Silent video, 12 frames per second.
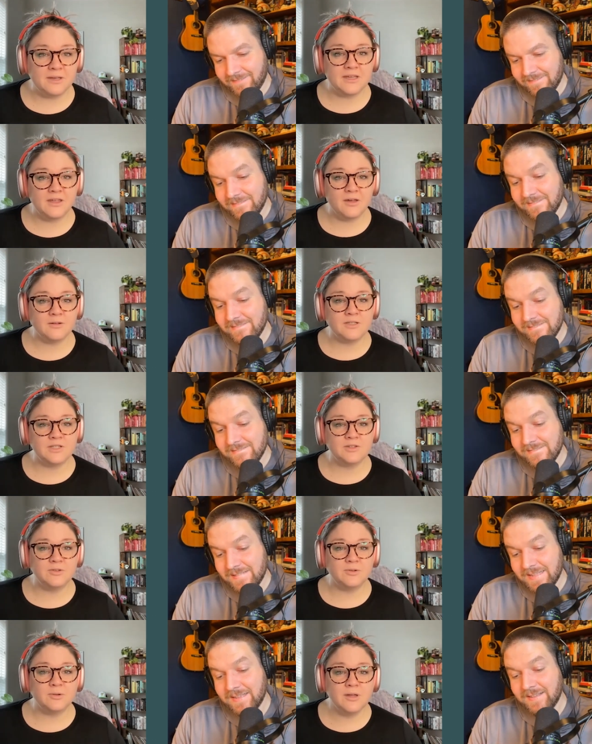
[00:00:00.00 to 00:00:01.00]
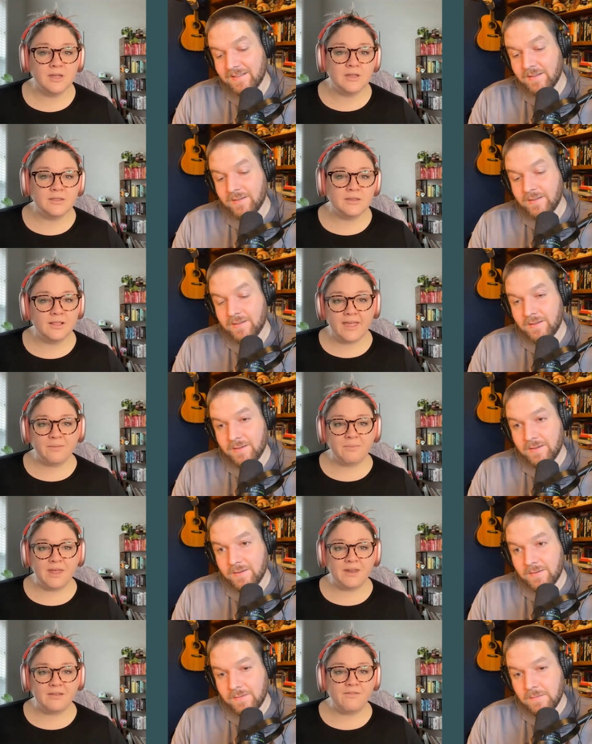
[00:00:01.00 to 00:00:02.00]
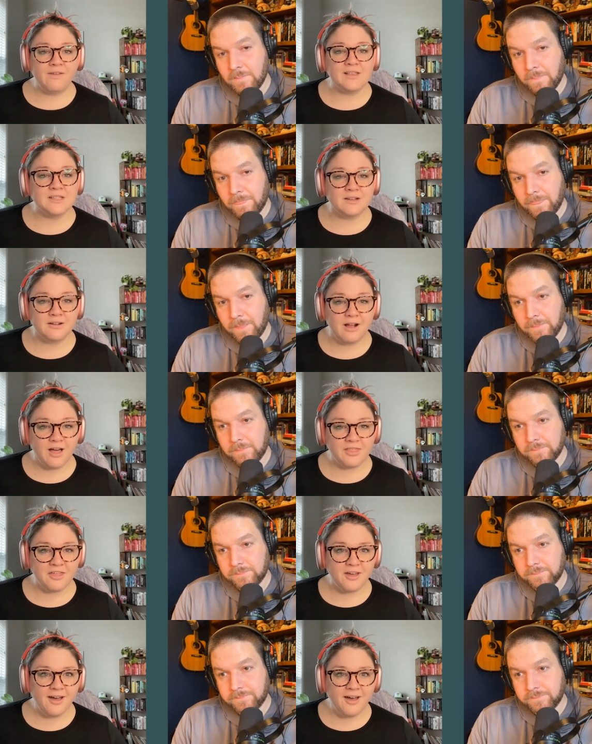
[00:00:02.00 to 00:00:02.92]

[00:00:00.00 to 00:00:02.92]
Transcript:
Speaker 1: we go to the Lakemen of Esgaroth,